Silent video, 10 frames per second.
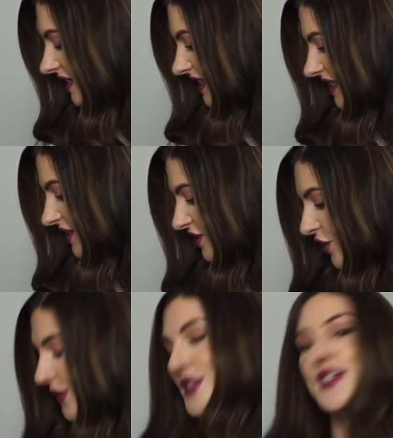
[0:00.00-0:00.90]
This is
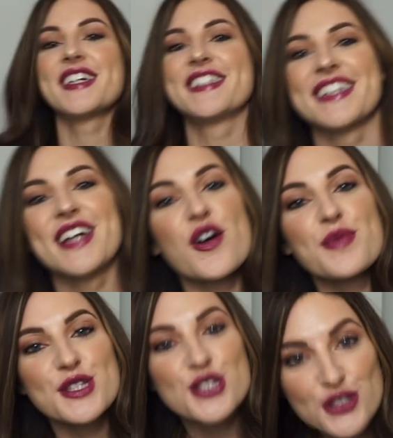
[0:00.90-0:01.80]
so exciting. I've
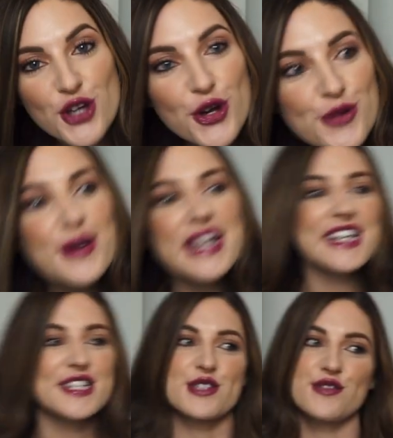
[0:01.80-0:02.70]
been so waiting
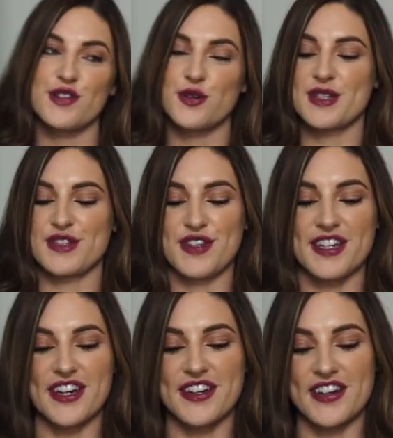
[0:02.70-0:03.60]
to film this video.
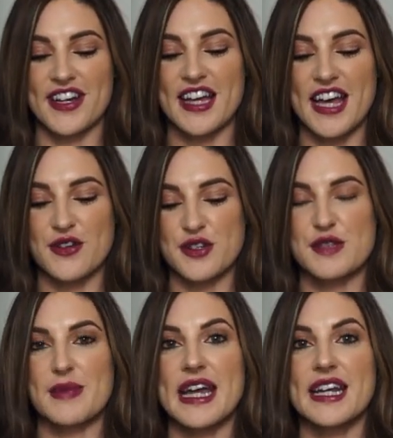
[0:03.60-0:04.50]
Right, I cannot
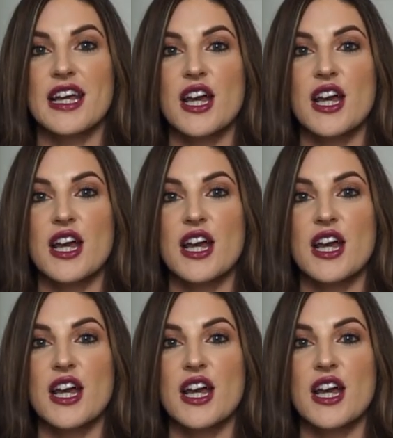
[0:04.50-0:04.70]
explain.